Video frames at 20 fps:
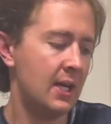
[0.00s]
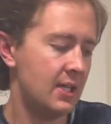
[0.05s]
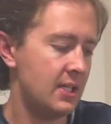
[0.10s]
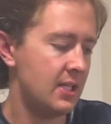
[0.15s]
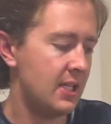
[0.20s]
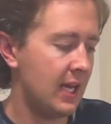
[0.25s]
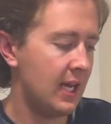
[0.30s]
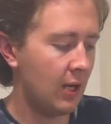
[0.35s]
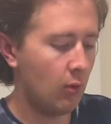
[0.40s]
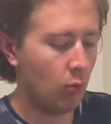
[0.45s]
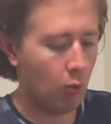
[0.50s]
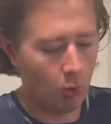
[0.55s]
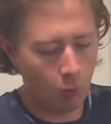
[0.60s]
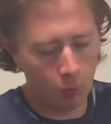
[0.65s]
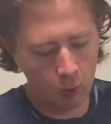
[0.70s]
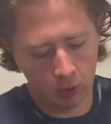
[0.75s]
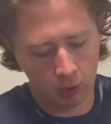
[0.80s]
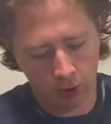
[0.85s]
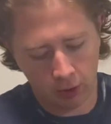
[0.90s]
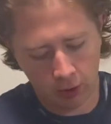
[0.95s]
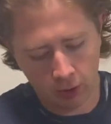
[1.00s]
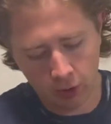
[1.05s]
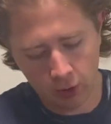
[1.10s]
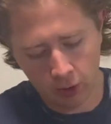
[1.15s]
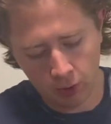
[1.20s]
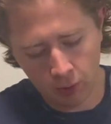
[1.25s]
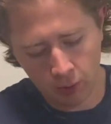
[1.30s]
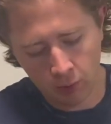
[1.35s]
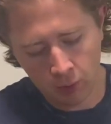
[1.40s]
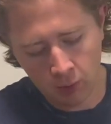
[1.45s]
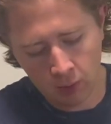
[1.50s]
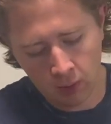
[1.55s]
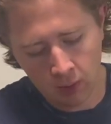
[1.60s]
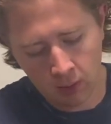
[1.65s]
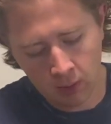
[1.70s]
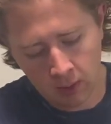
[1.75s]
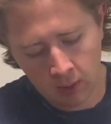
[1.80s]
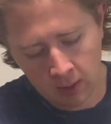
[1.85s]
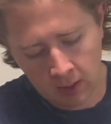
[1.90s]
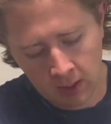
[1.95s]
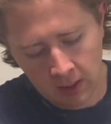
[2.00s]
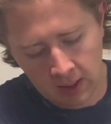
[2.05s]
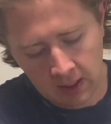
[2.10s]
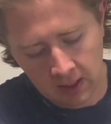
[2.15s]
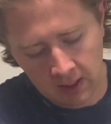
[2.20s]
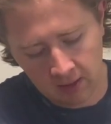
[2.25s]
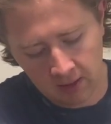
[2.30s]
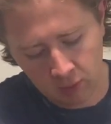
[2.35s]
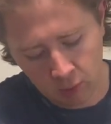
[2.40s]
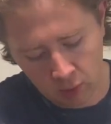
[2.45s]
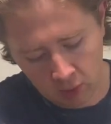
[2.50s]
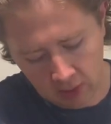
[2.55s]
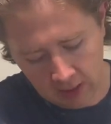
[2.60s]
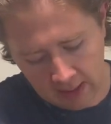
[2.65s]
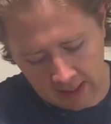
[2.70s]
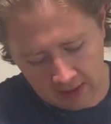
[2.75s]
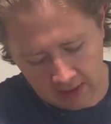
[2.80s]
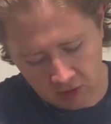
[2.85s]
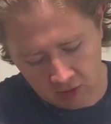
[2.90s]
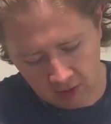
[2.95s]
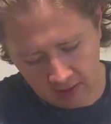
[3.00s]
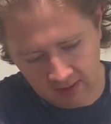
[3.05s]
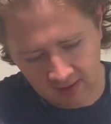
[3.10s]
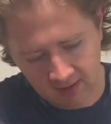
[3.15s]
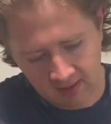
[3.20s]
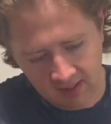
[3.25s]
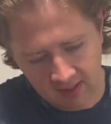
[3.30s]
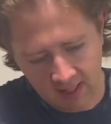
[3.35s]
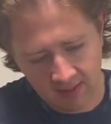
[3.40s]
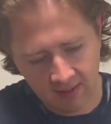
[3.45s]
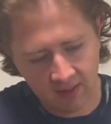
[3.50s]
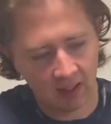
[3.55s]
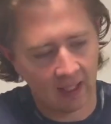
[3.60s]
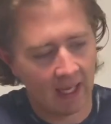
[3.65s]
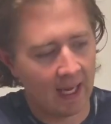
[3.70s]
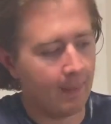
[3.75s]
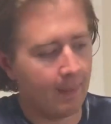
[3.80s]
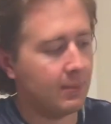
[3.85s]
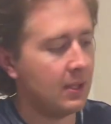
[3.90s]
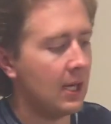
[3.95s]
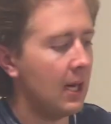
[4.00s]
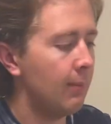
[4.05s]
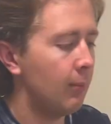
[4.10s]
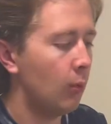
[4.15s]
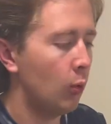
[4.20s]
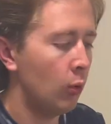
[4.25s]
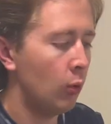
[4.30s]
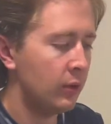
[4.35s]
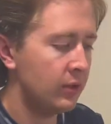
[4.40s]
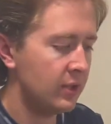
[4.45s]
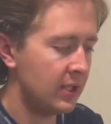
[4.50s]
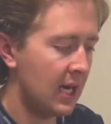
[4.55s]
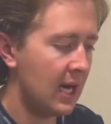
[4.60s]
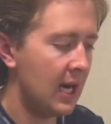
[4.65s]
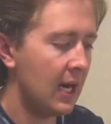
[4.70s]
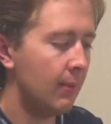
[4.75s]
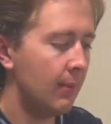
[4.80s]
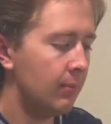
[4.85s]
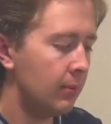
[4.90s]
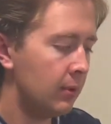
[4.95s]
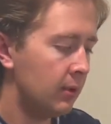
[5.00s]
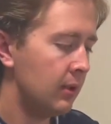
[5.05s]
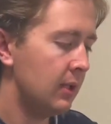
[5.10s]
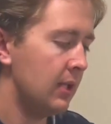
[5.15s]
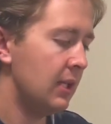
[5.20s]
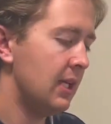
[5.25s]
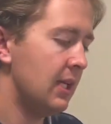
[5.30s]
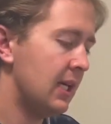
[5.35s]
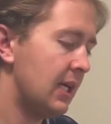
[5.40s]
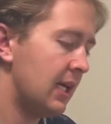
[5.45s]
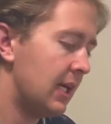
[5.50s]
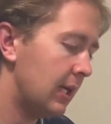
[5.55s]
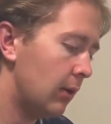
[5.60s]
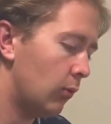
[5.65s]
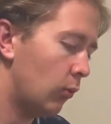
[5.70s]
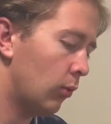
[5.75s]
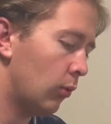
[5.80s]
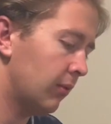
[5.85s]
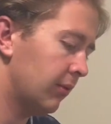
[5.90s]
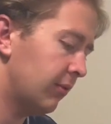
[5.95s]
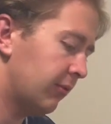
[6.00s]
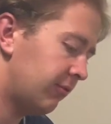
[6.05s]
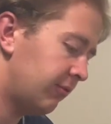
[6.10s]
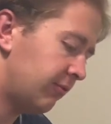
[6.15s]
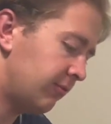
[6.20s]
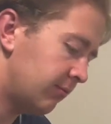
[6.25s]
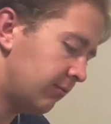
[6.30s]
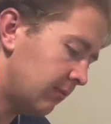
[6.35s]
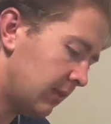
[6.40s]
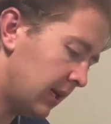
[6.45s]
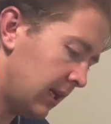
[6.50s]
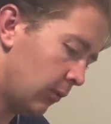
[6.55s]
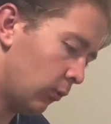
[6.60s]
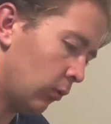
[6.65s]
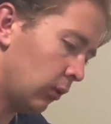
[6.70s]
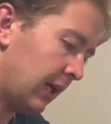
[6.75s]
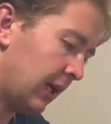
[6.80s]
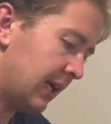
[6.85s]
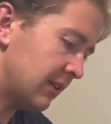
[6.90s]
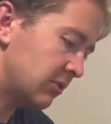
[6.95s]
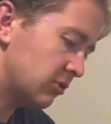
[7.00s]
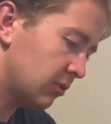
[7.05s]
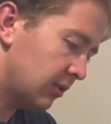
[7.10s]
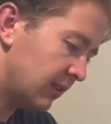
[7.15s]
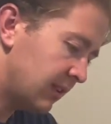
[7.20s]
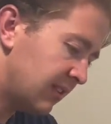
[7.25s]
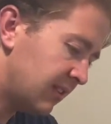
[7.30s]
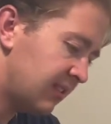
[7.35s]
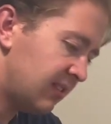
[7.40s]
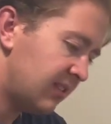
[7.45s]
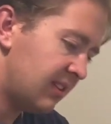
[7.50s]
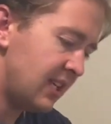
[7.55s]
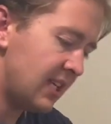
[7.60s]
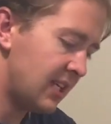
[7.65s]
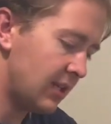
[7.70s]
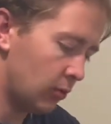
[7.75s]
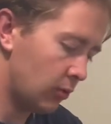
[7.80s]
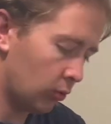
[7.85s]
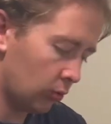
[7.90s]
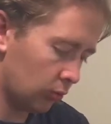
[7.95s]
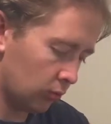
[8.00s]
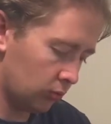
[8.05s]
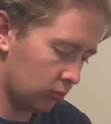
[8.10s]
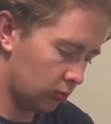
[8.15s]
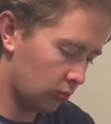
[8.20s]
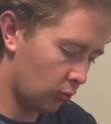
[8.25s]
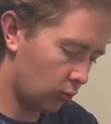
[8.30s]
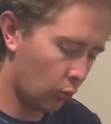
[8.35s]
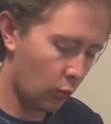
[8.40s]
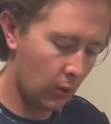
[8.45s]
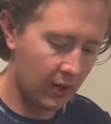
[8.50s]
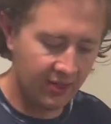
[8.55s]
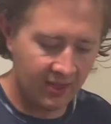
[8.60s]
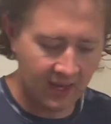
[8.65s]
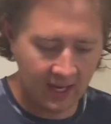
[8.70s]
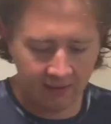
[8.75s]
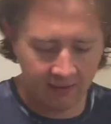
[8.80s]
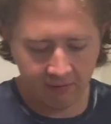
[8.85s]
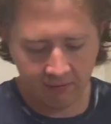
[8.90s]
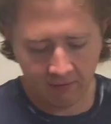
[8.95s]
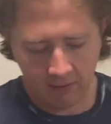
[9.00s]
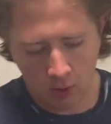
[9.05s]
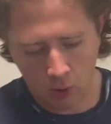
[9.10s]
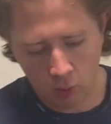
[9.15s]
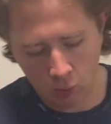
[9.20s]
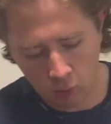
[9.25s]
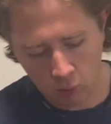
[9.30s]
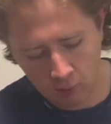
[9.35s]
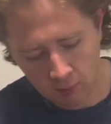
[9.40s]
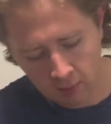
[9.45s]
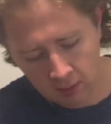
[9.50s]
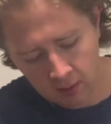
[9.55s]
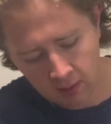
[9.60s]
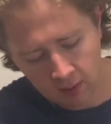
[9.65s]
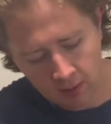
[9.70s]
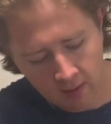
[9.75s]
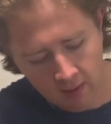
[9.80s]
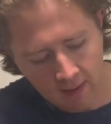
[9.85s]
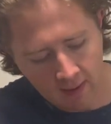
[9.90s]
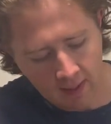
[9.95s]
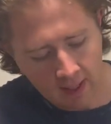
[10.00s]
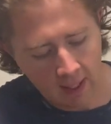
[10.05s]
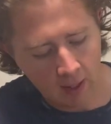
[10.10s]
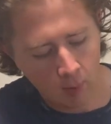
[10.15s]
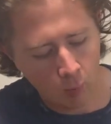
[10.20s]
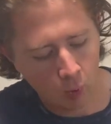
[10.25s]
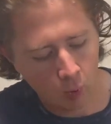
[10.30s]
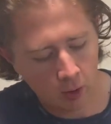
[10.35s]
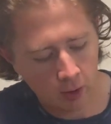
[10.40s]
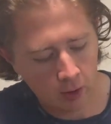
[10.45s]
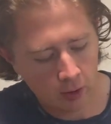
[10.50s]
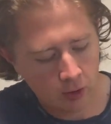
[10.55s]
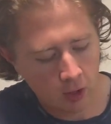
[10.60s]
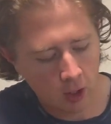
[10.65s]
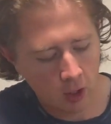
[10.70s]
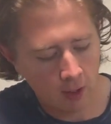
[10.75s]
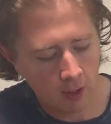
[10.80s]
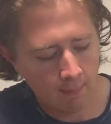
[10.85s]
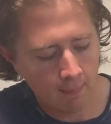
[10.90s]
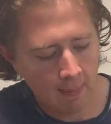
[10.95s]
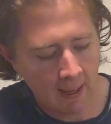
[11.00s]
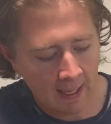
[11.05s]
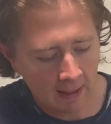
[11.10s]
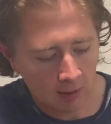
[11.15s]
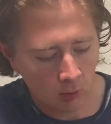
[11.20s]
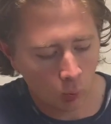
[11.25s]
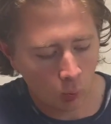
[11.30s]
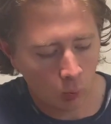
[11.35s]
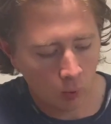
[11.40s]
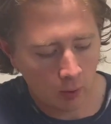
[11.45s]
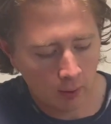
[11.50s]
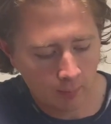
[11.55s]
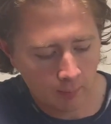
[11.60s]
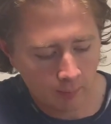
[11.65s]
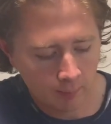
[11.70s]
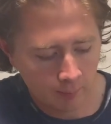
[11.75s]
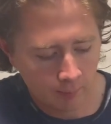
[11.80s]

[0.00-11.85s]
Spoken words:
what we're going to do is we're going to actually set the laptop on top. It will actually seal with that phone, and we're going to turn it back on.